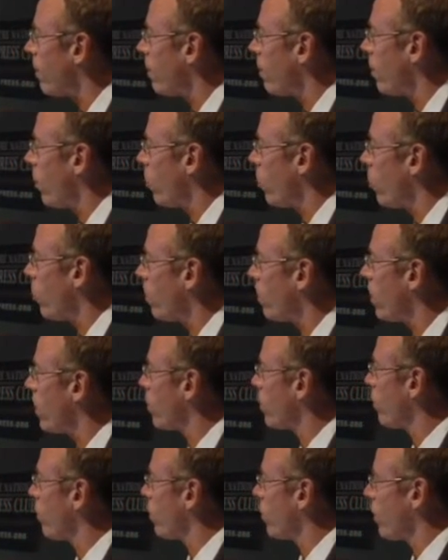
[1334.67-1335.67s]
No human
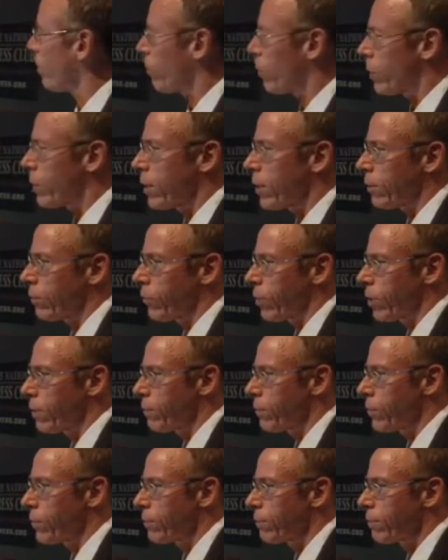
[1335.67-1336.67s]
has ever lived with 10
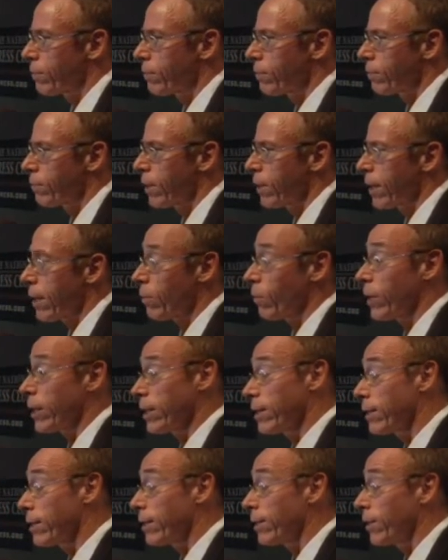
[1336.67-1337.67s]
ribs. What he
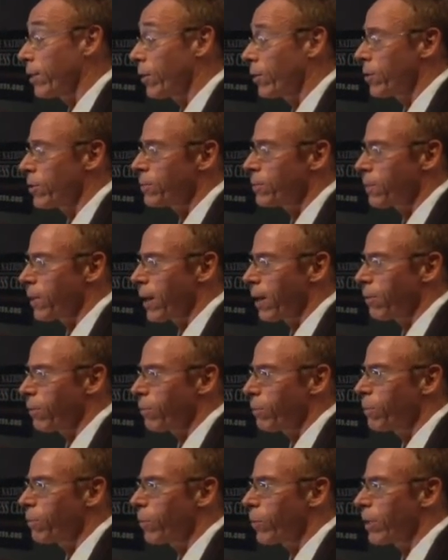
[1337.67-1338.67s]
didn't notice, but I will
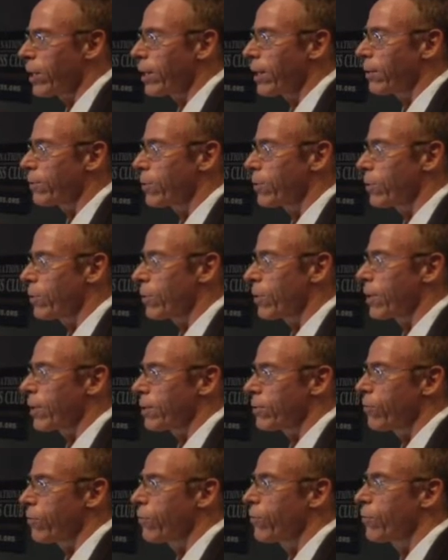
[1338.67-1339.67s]
point it out to you, it
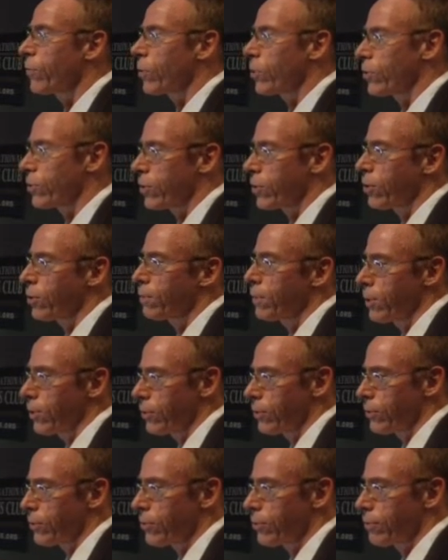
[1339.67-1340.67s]
has 4 skull
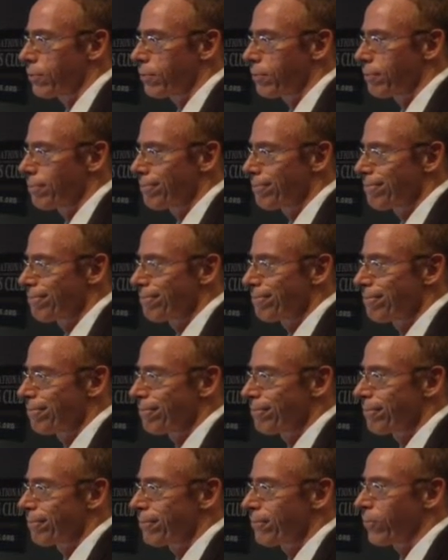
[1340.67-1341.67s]
bones
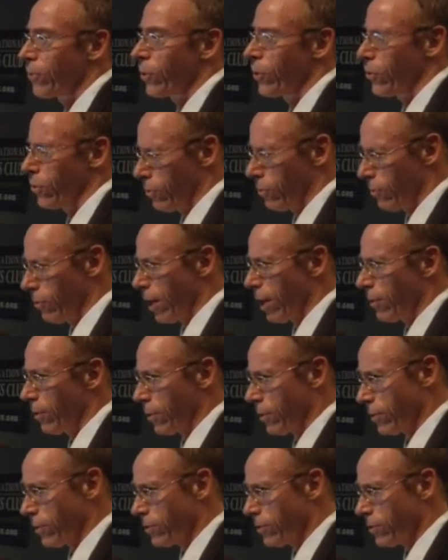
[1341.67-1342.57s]
rather than the